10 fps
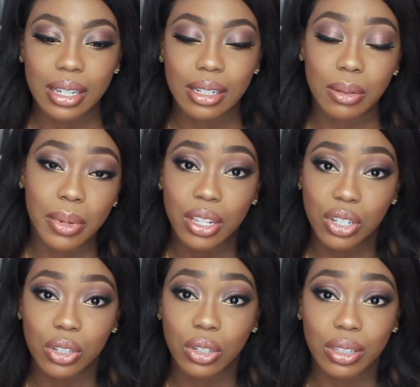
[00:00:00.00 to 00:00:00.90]
and to me it
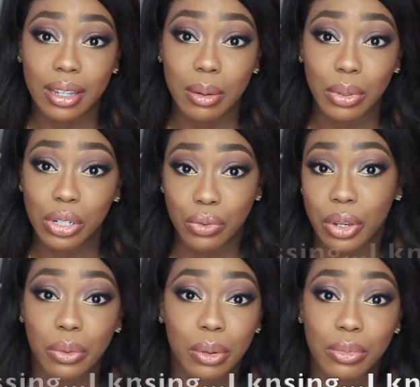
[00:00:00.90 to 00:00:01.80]
just looked like a bunch of
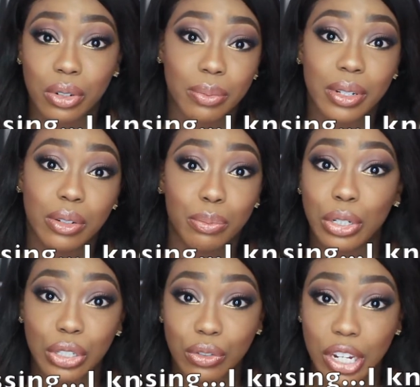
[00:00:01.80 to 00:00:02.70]
ringworms or a
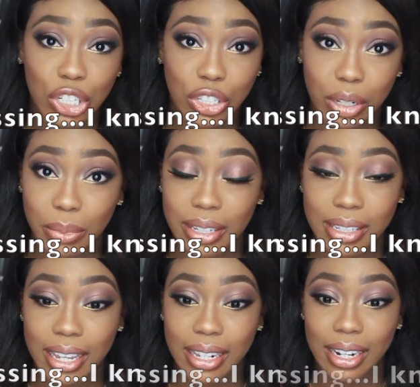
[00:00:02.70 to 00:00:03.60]
bunch of rashes on my
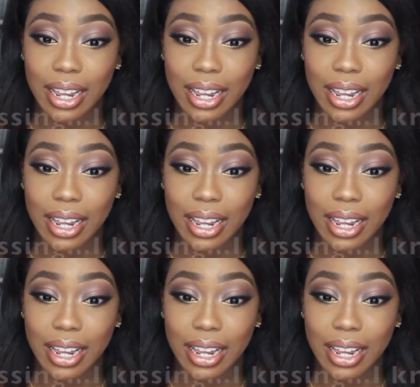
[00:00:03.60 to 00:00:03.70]
skin.